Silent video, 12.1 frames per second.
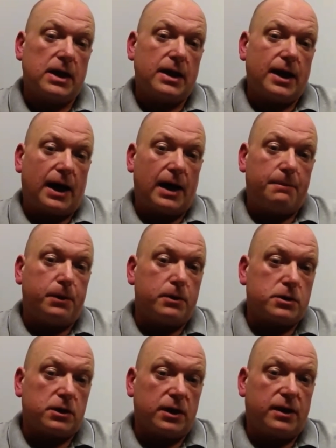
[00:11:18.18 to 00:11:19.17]
I
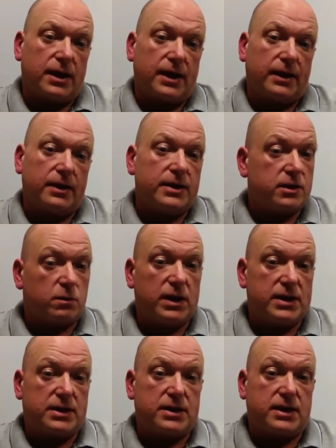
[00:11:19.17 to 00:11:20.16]
personally think that it's a
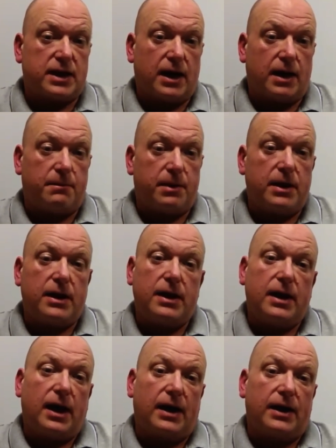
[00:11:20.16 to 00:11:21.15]
waste of time
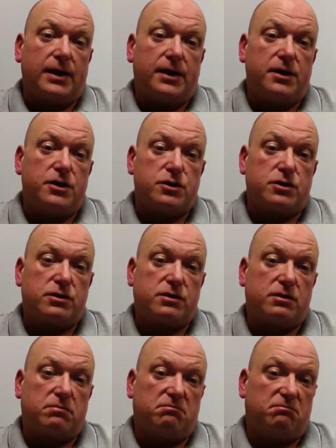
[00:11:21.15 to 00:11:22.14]
and you're
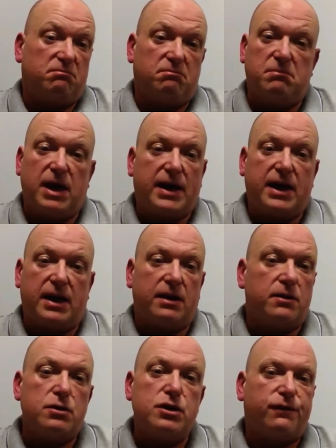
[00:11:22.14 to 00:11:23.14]
just making a
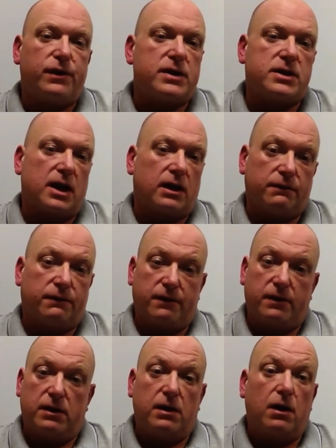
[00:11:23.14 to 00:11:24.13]
noose for yourself,
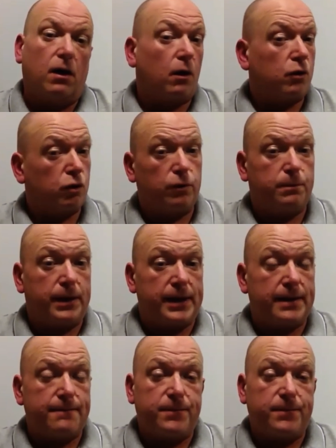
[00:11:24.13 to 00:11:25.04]
or could be.